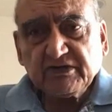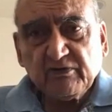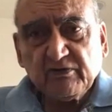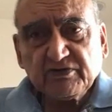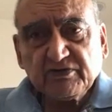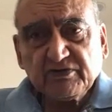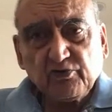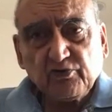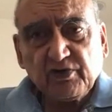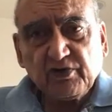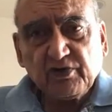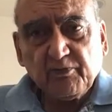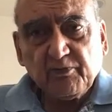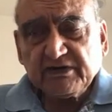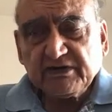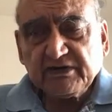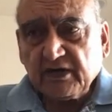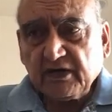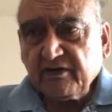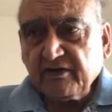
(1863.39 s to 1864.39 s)
policy was to
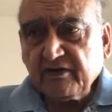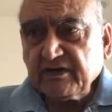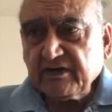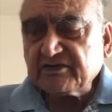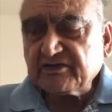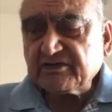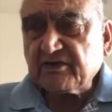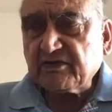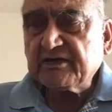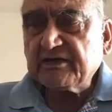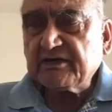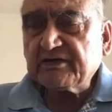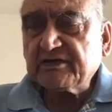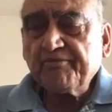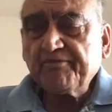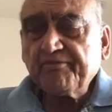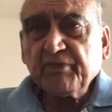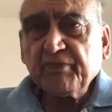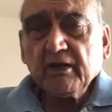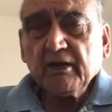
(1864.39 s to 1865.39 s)
keep us
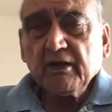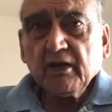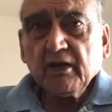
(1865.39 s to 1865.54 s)
unindustrialized.